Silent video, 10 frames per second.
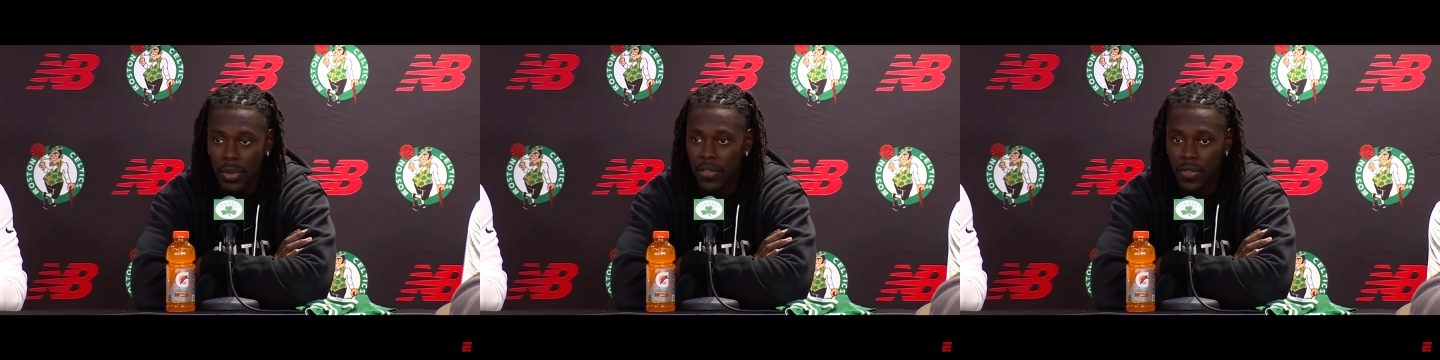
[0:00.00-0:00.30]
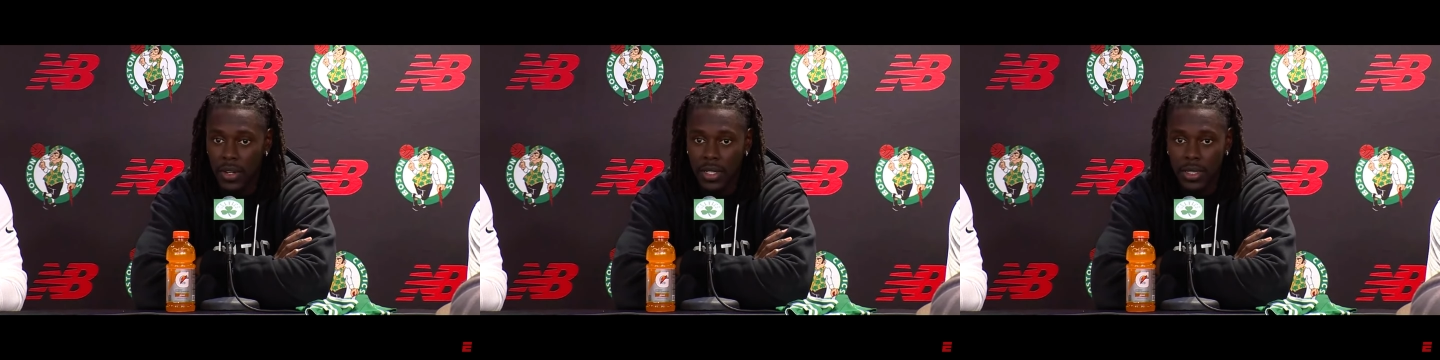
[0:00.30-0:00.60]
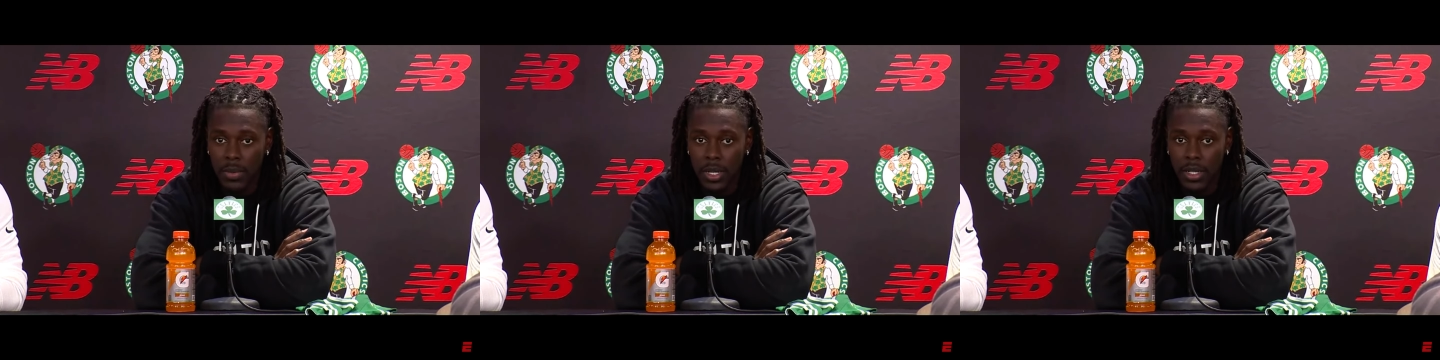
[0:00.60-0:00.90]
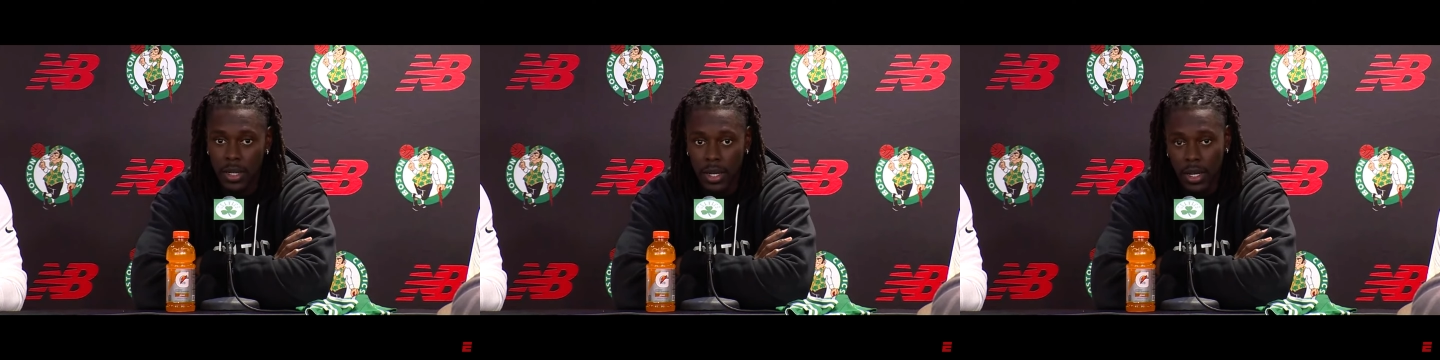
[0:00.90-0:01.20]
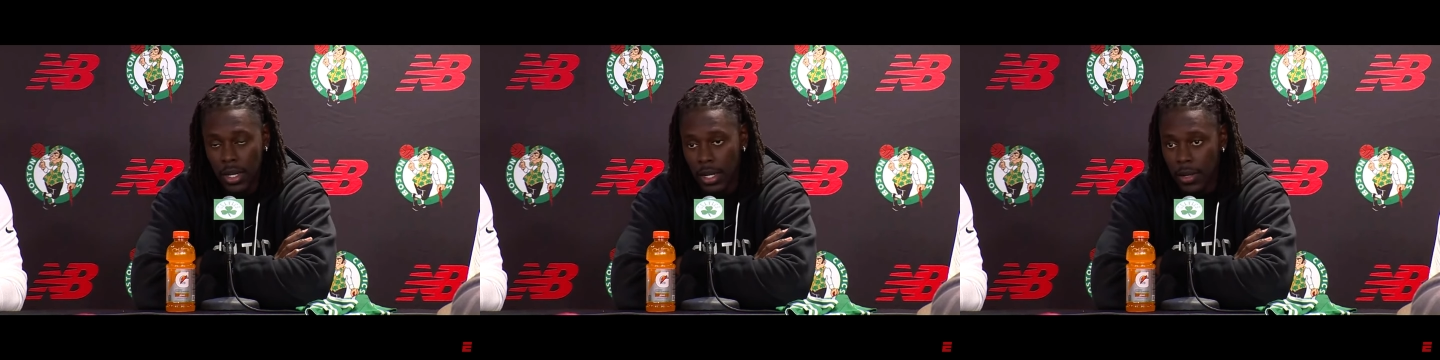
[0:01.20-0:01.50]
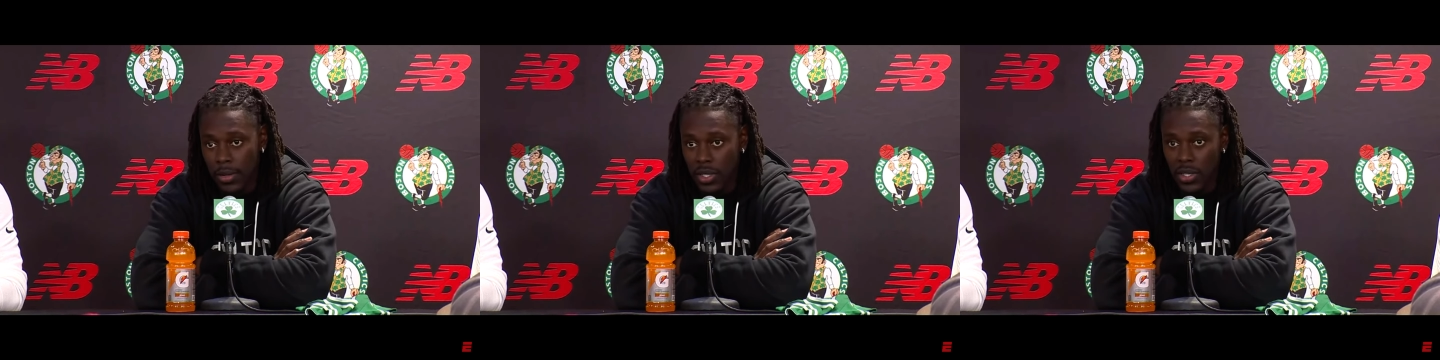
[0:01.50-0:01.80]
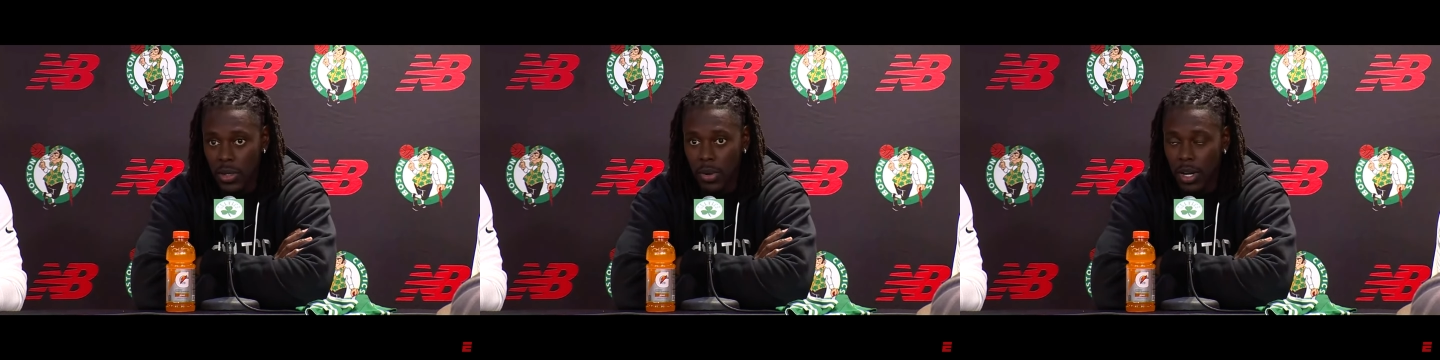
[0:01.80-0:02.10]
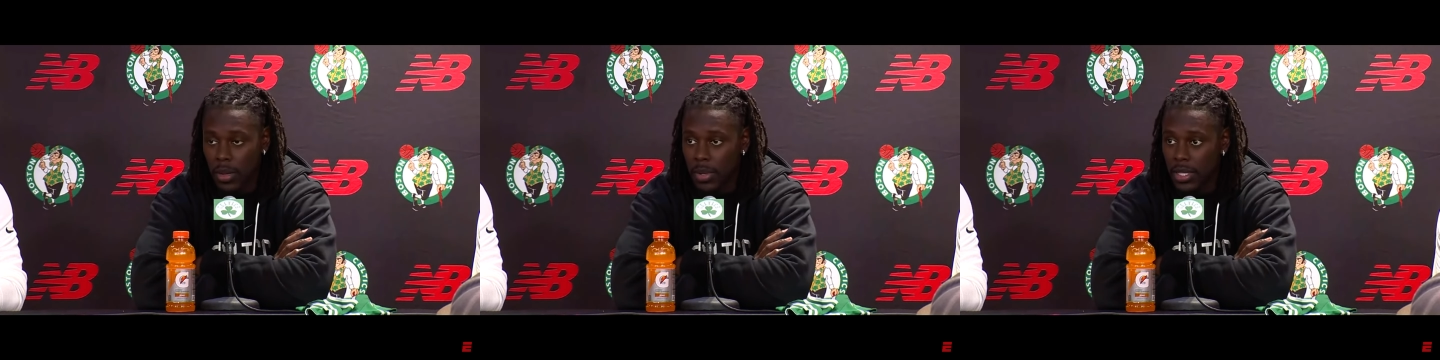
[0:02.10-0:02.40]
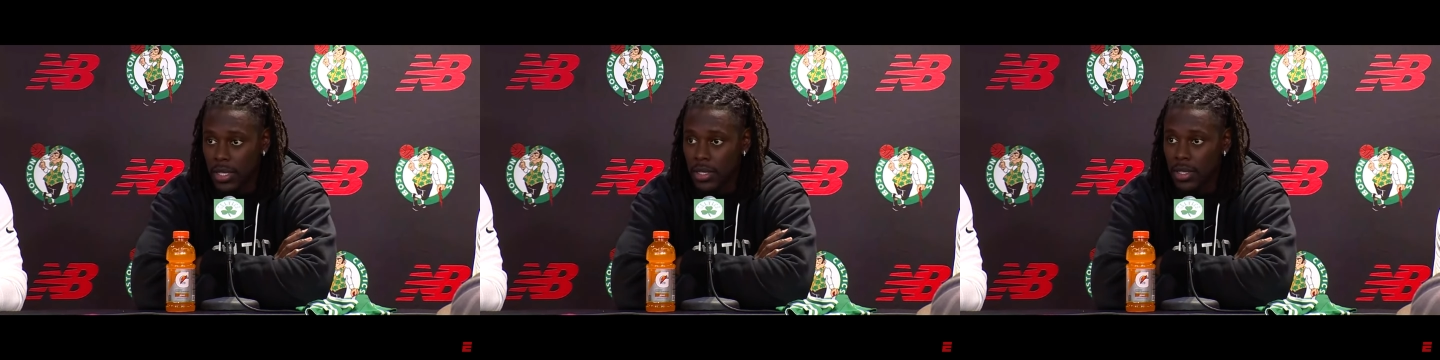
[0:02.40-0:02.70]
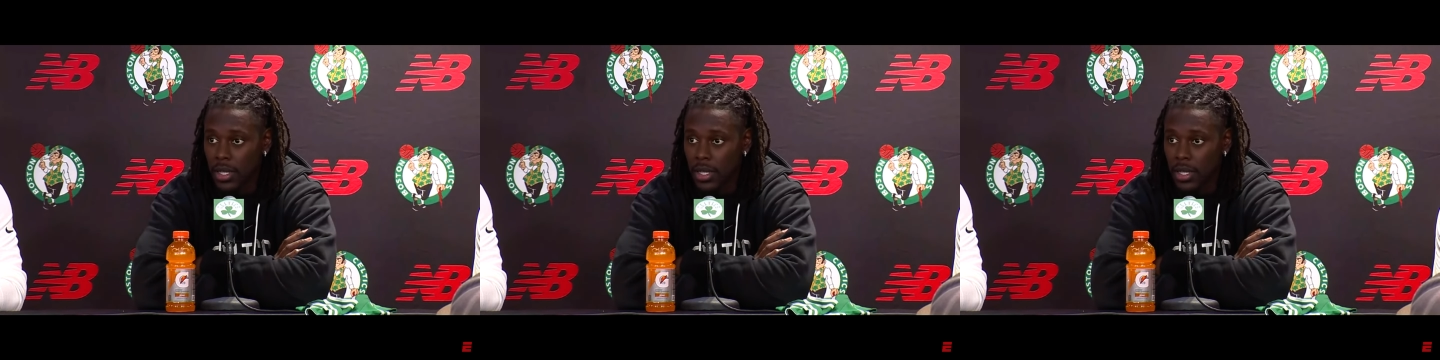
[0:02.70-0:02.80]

We had friends, but it's also a part of the business.